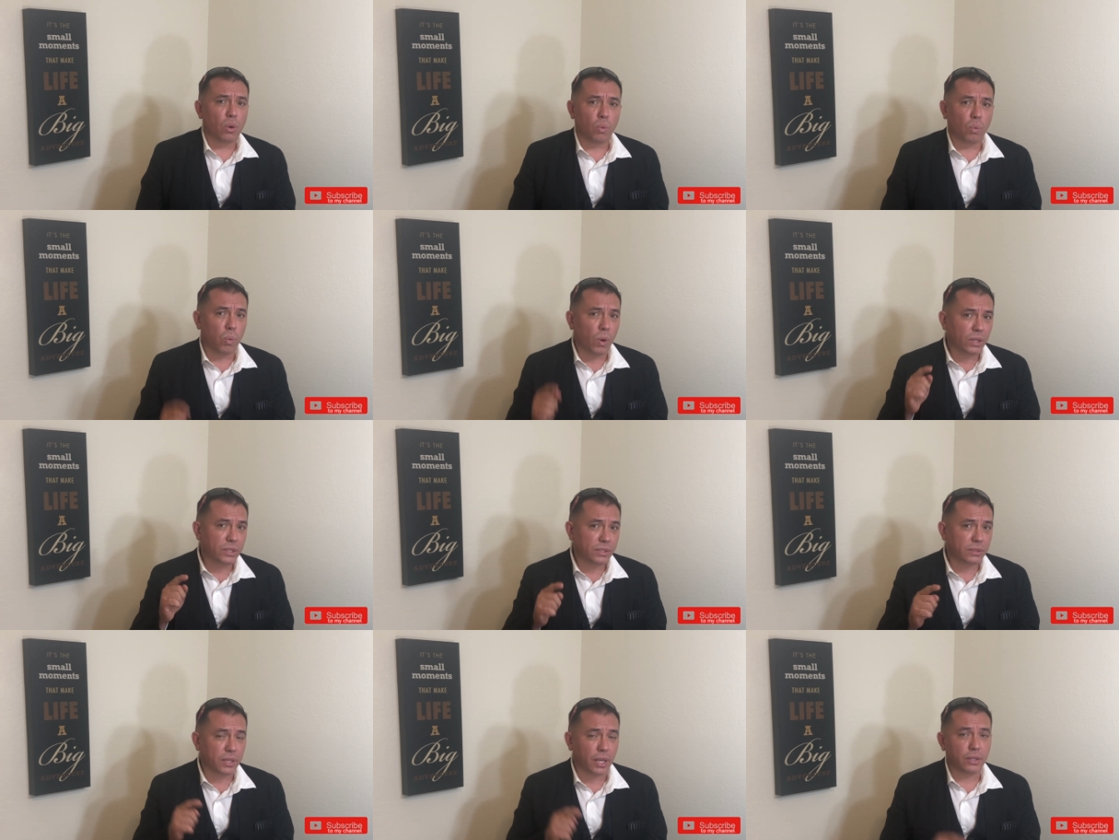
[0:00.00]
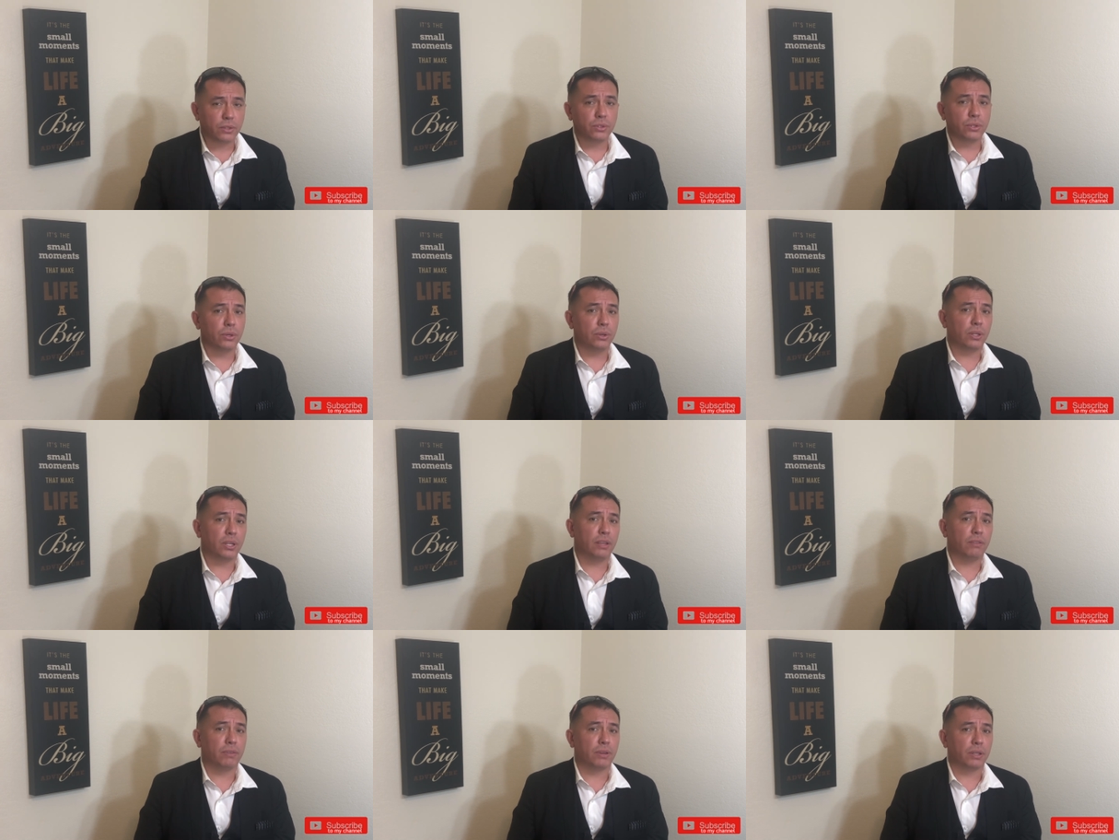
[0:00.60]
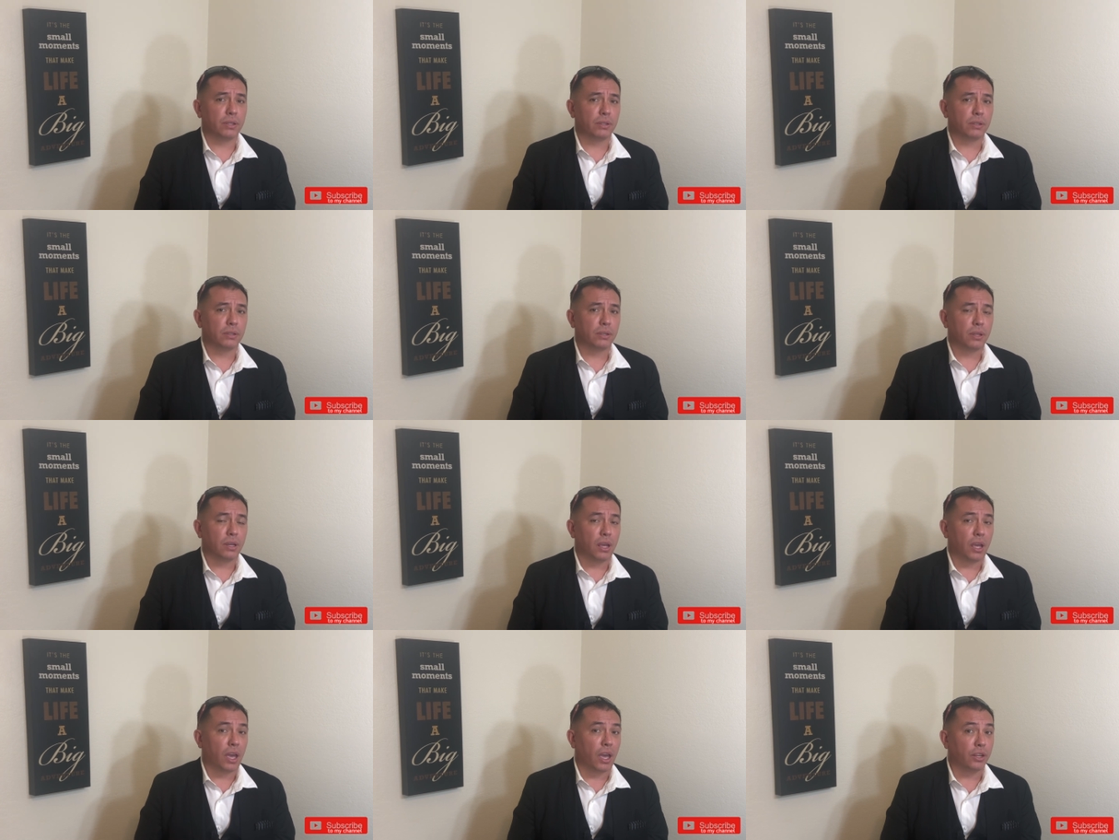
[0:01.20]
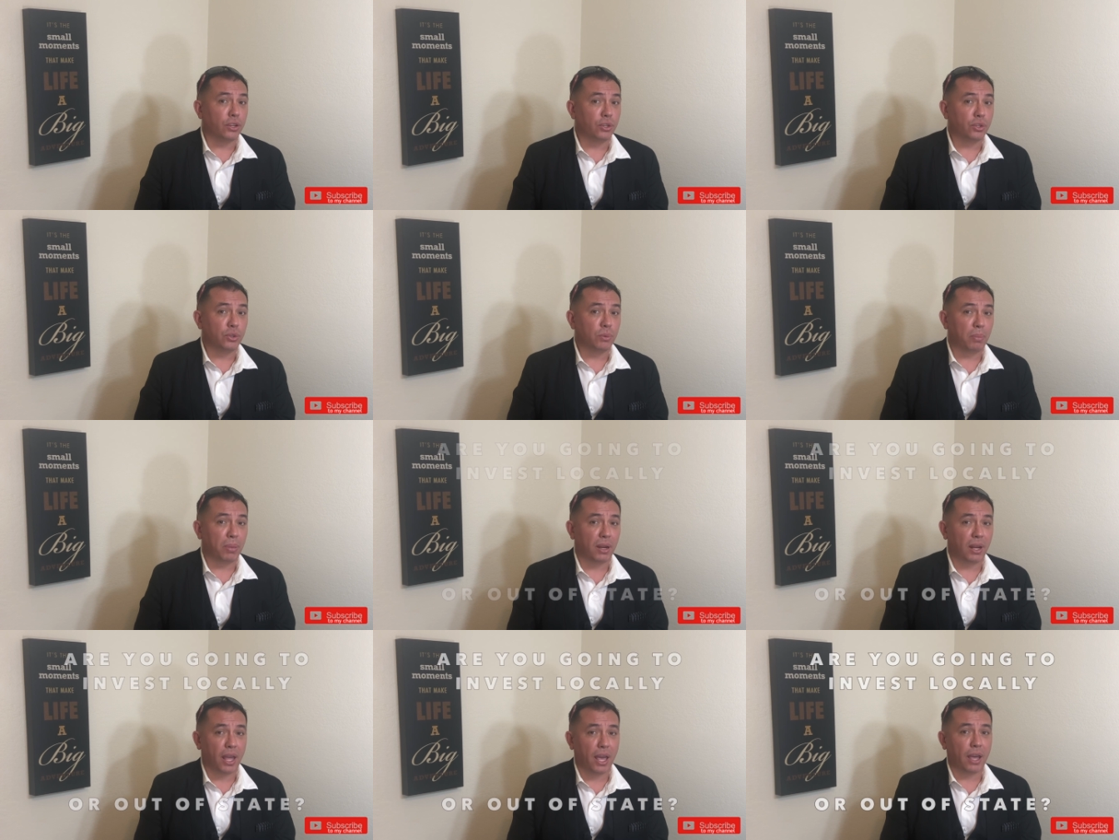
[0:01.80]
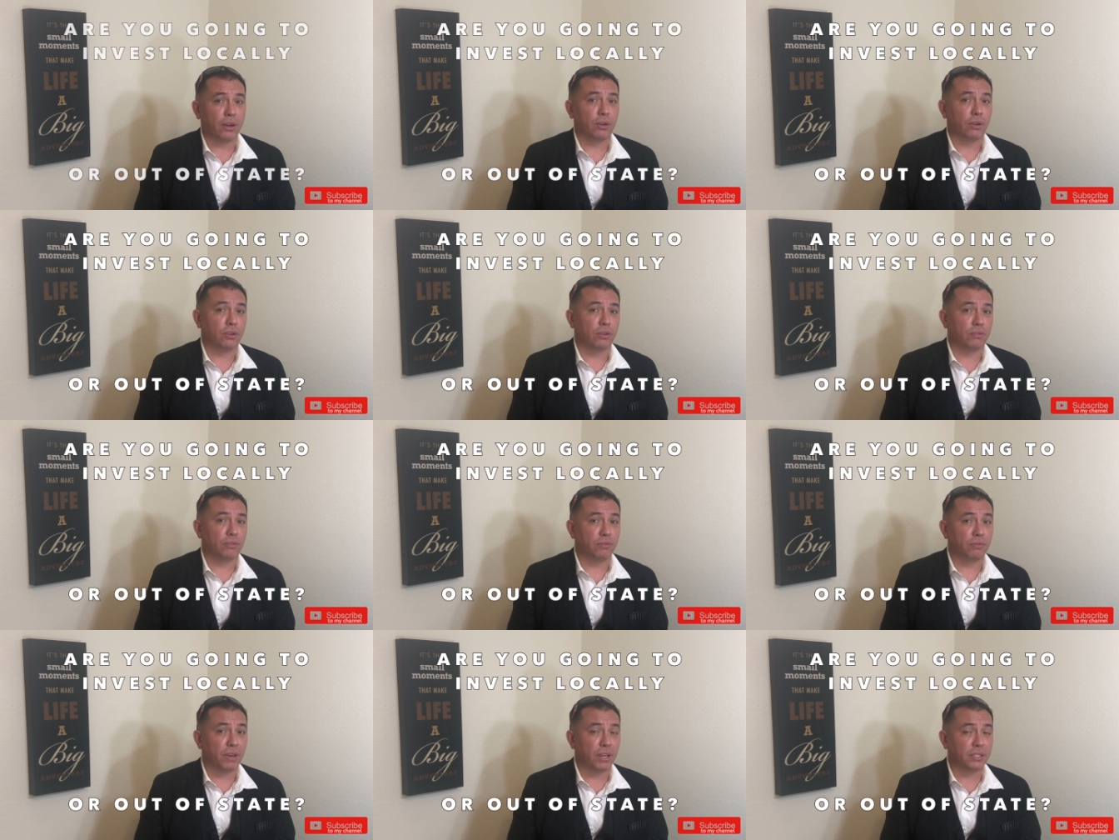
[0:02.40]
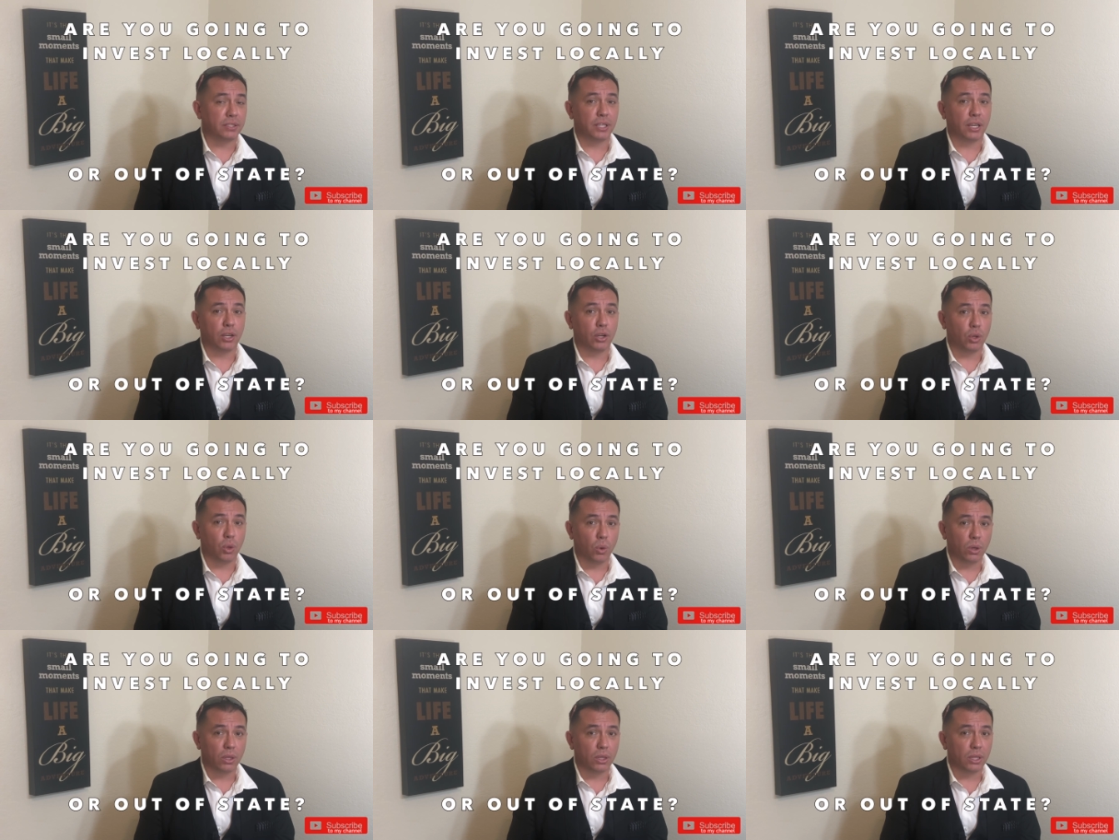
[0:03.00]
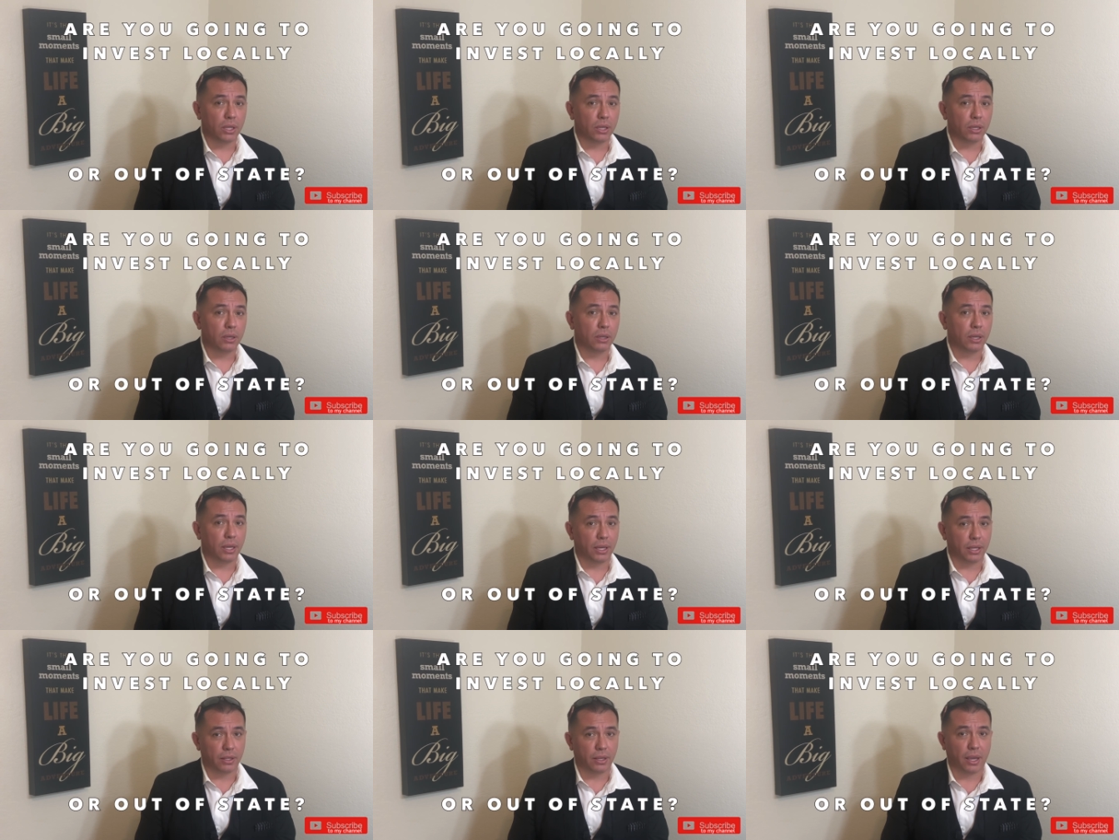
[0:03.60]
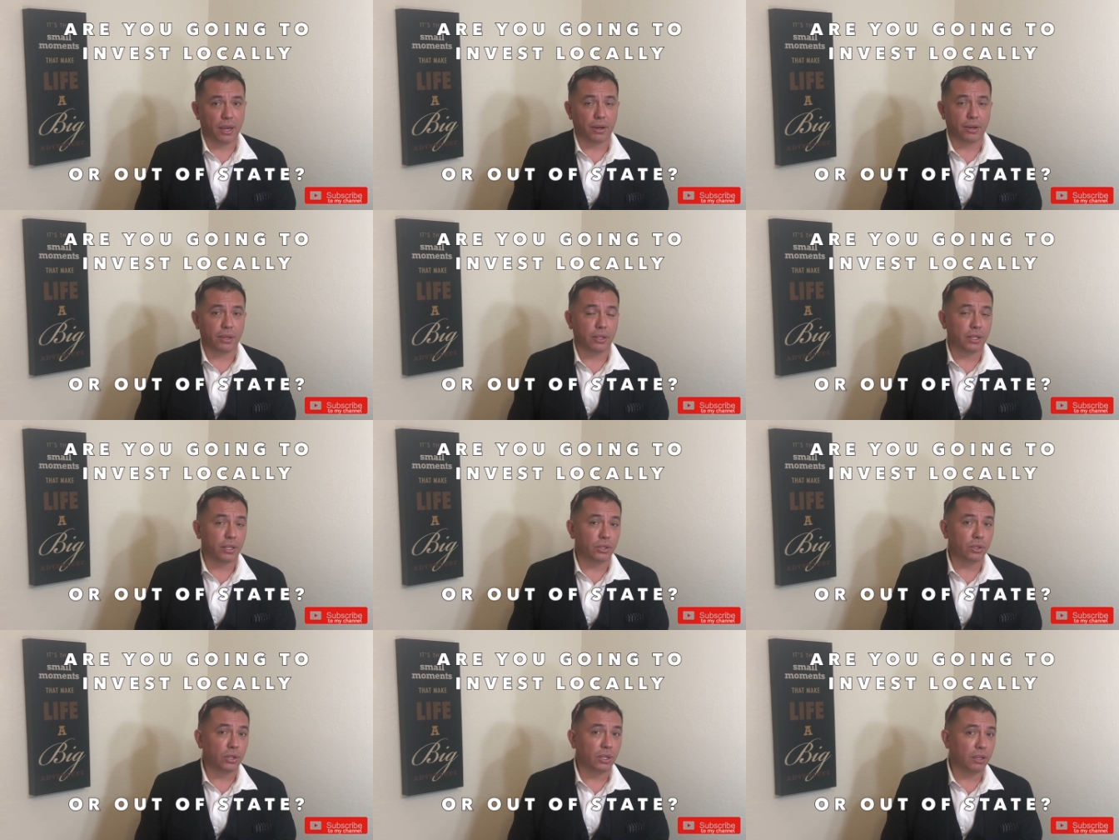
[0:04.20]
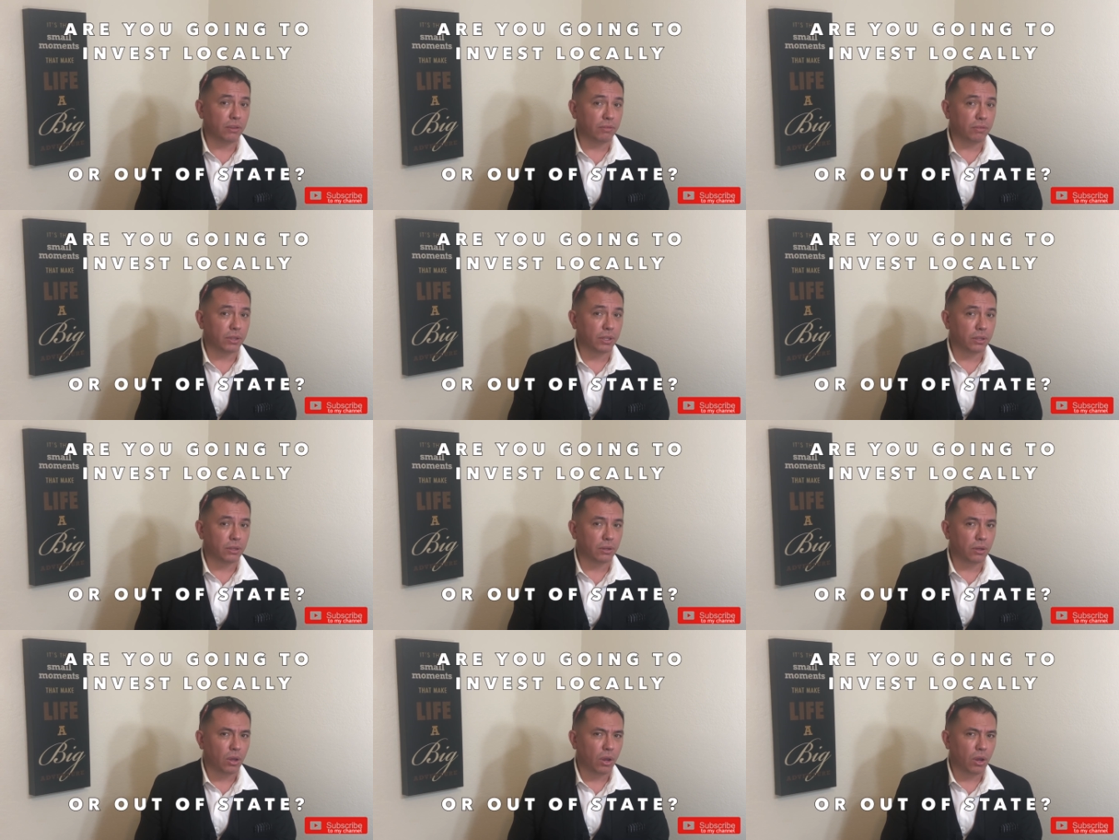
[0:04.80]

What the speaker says: what state do you live in? And do you plan on investing locally in the area that you live in?